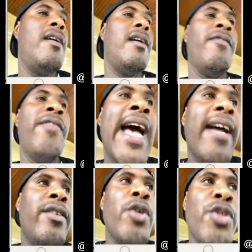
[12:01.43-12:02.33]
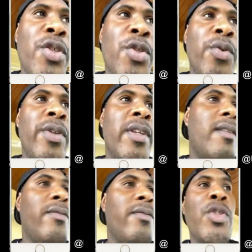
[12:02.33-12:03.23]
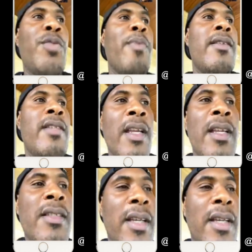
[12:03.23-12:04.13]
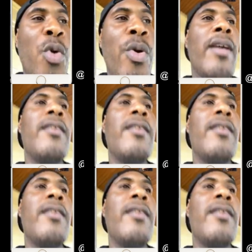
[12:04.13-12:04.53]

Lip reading: of that, just doing it real spontaneously and quick.